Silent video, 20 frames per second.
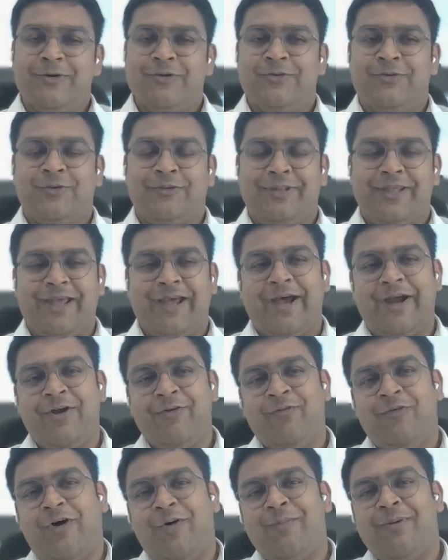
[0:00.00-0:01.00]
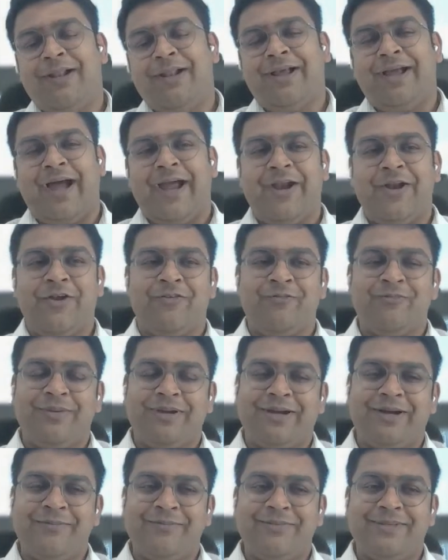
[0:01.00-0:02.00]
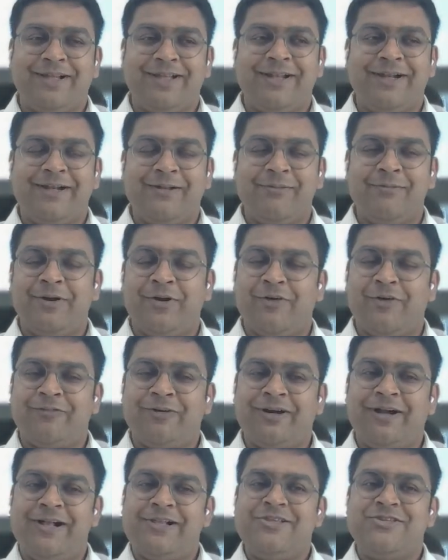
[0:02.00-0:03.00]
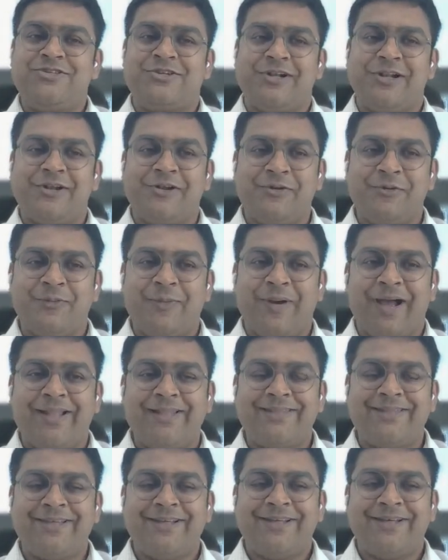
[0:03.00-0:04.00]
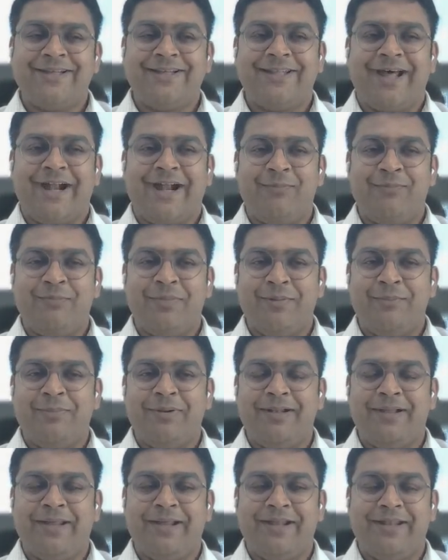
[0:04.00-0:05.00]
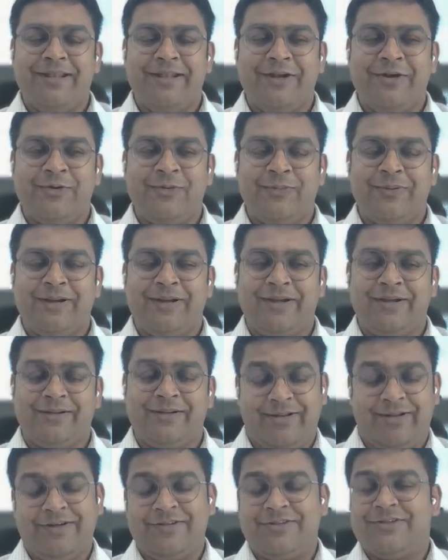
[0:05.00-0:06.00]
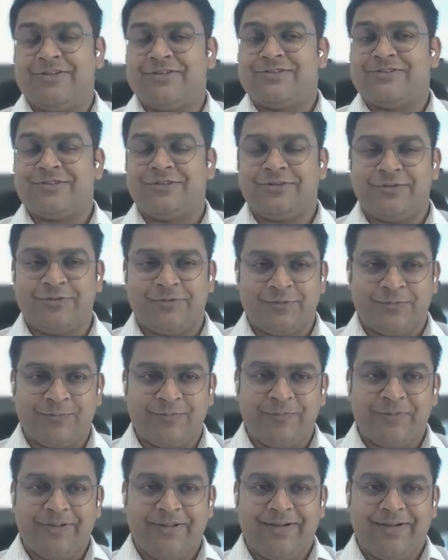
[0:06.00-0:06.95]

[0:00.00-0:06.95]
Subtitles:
So the head wobble kind of becomes a little bit of a cultural nuance that people need to get adjusted to.